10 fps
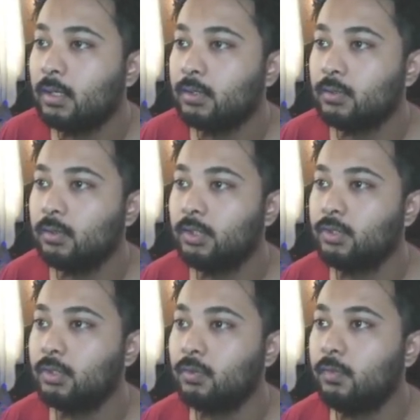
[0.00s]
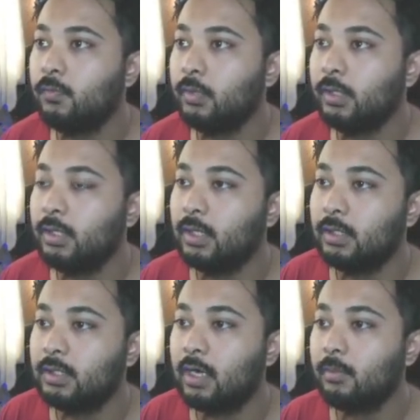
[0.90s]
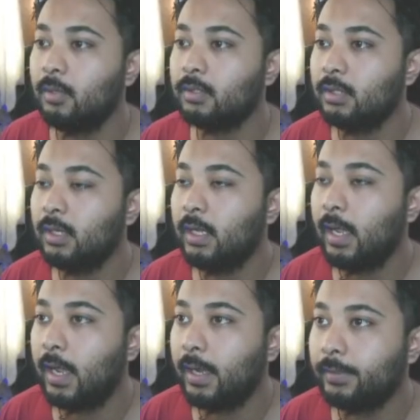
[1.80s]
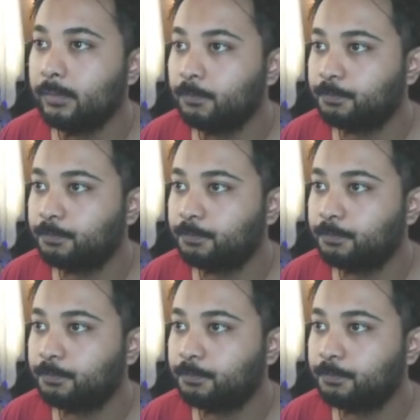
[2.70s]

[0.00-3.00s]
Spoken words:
So let's just go for the Dark Pulse, and